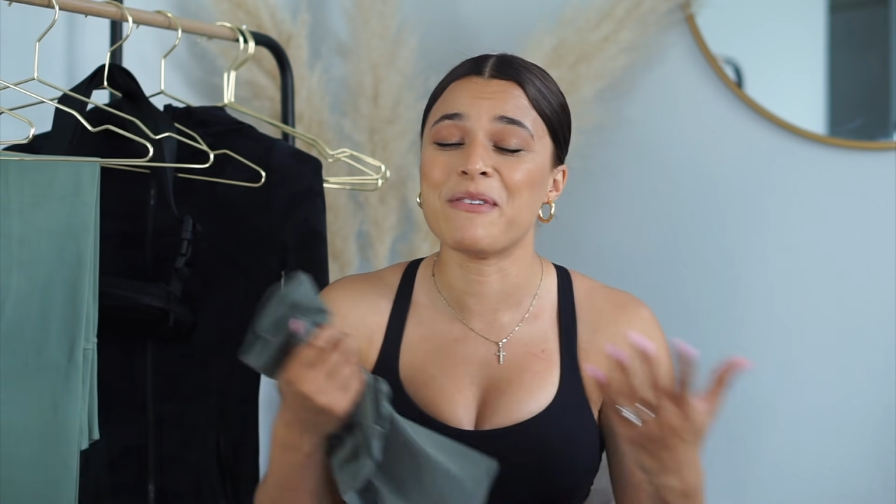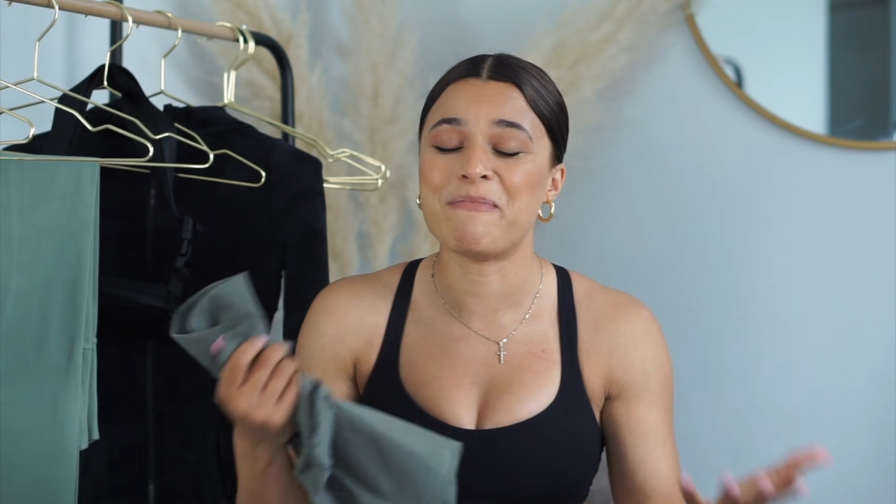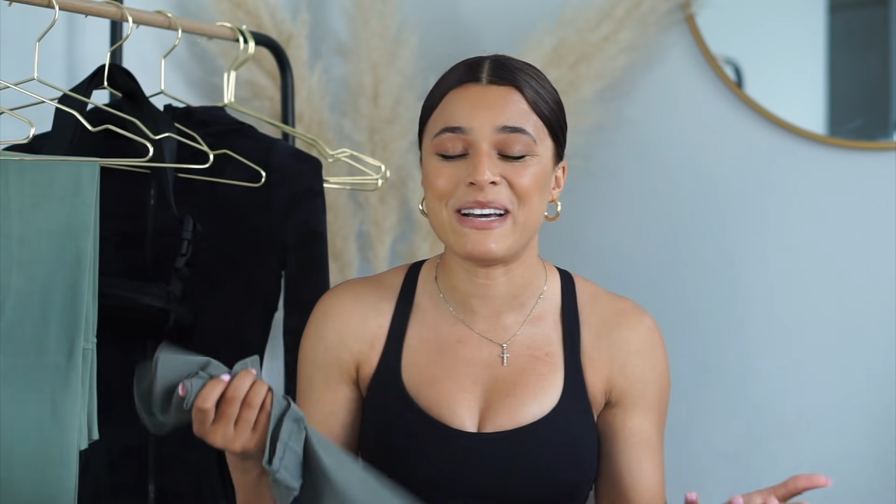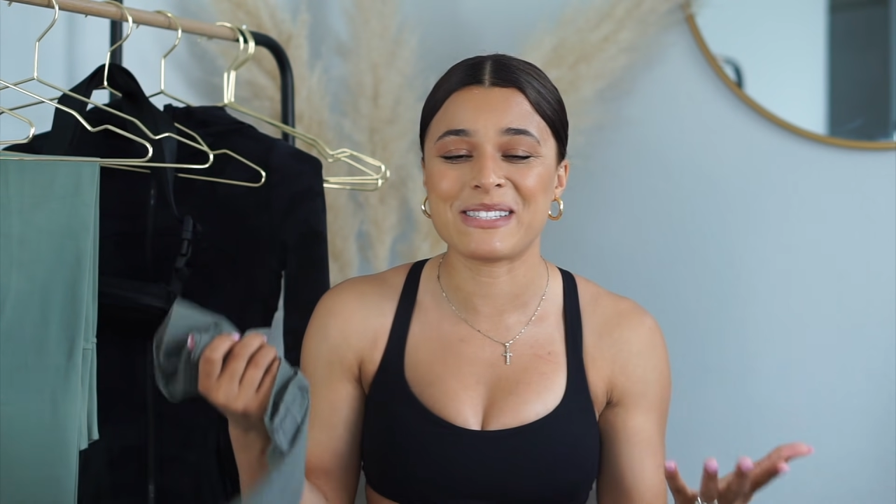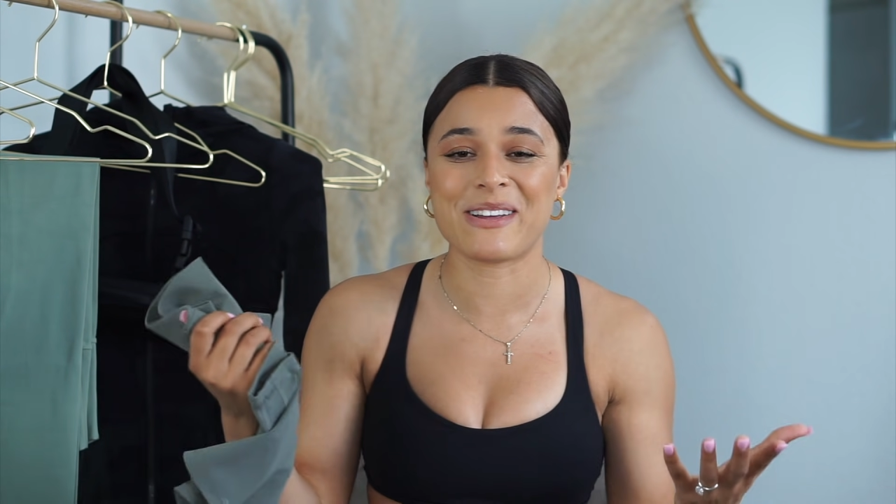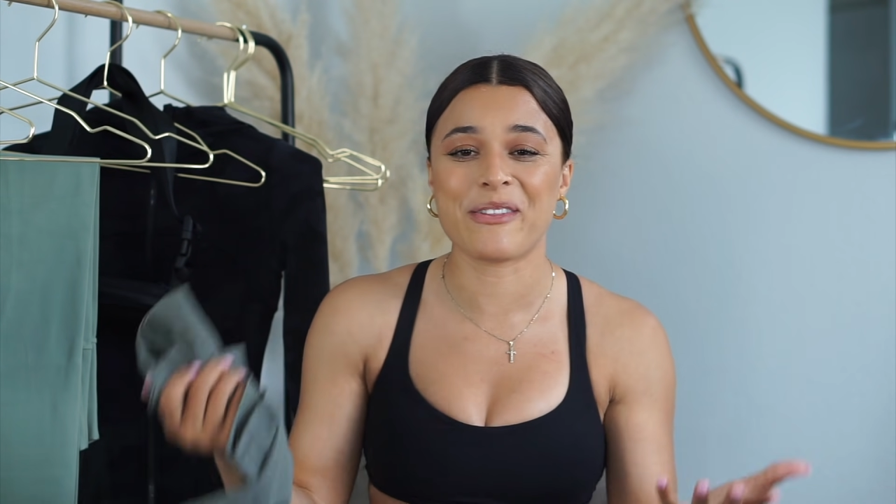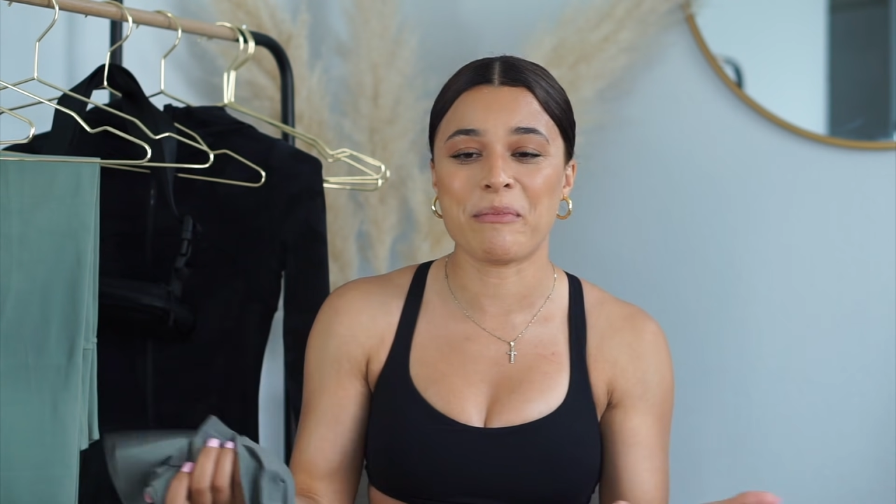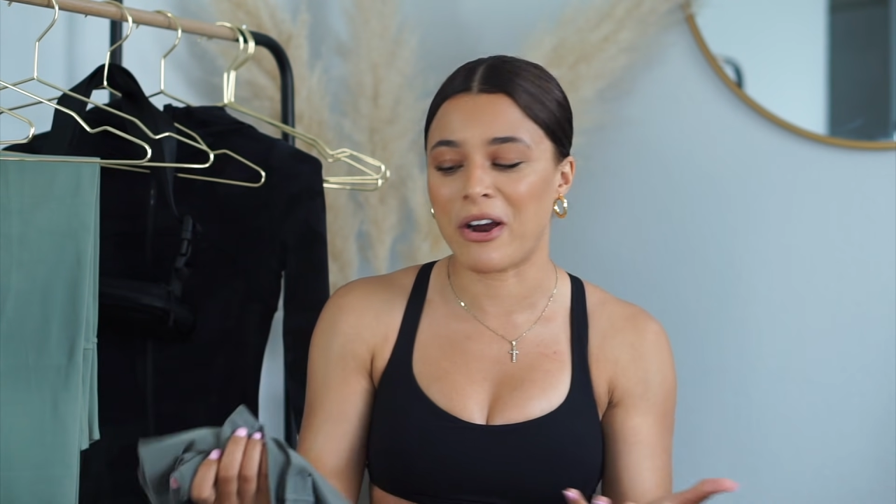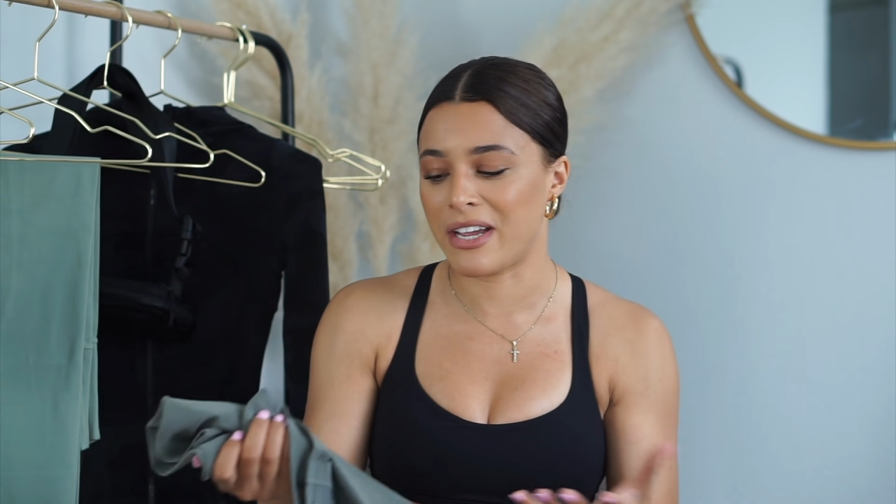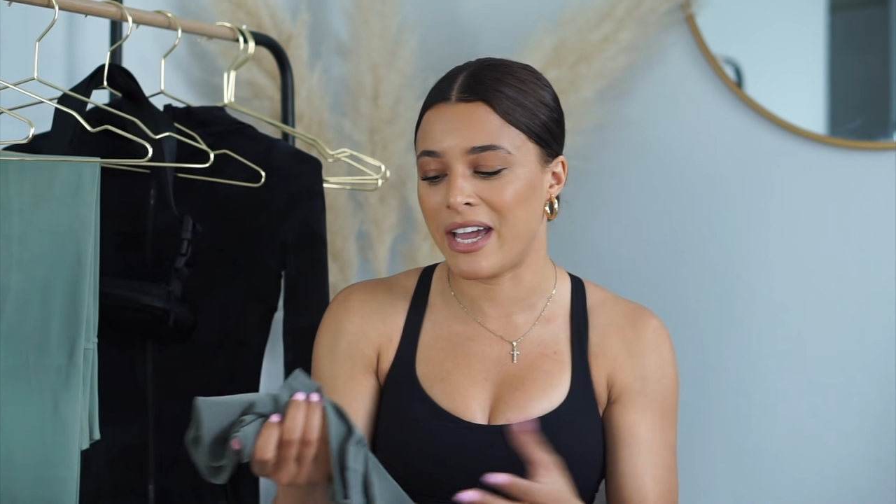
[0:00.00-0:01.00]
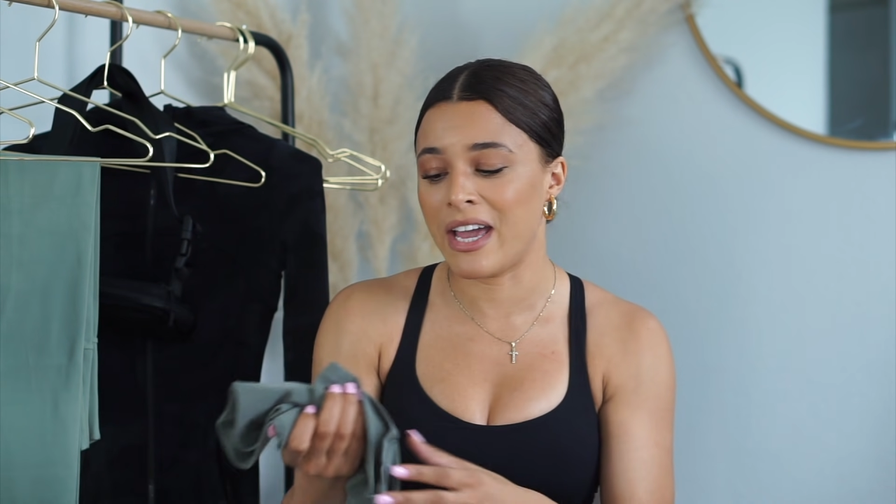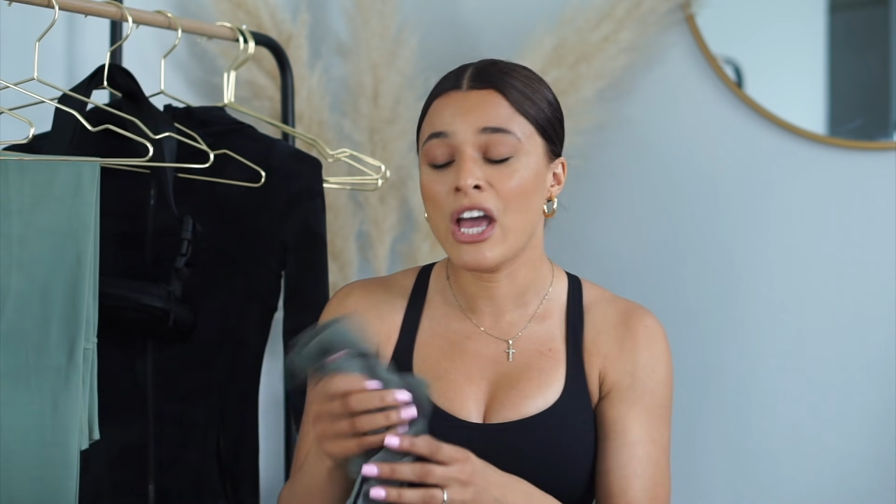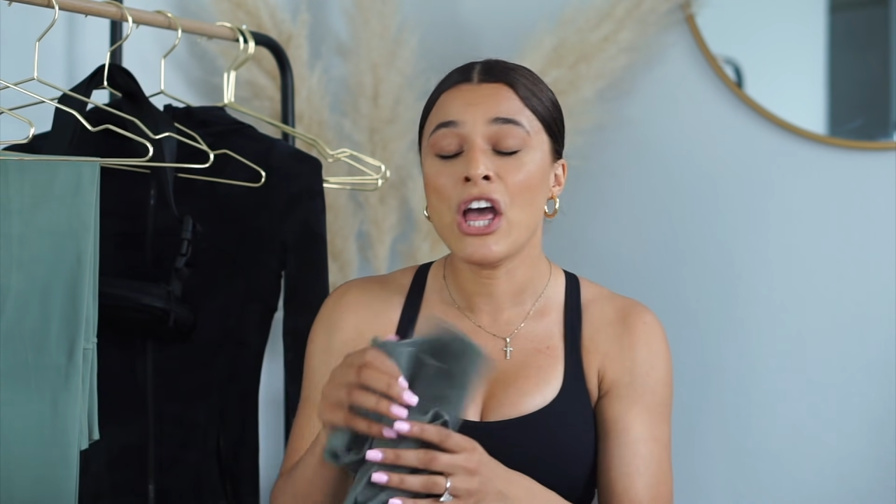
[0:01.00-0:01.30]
the best on the market.